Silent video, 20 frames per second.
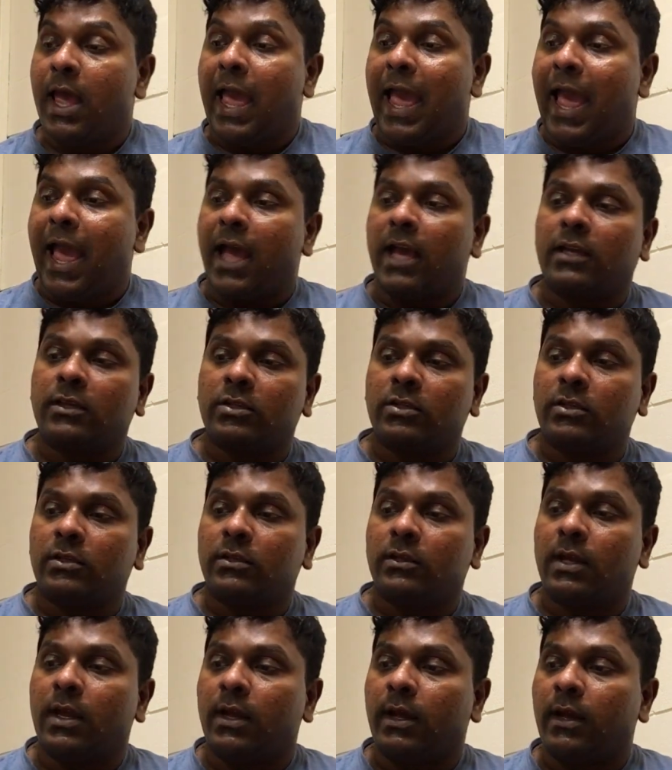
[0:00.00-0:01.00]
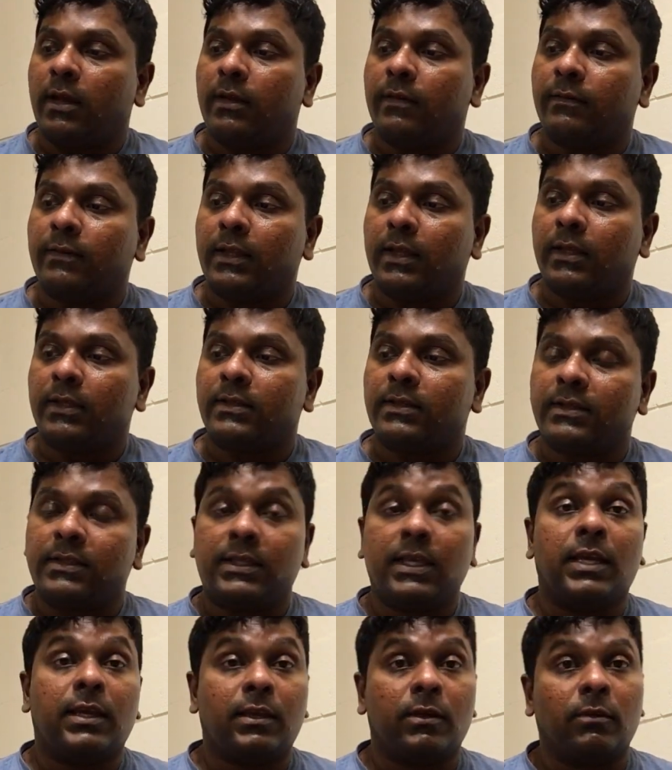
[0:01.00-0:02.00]
act uh, if they
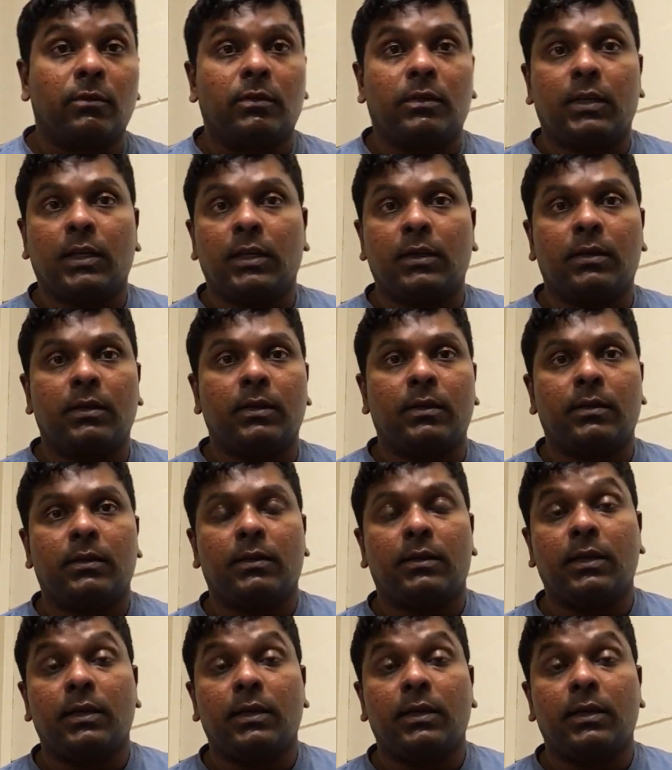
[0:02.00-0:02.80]
seek your treat, uh,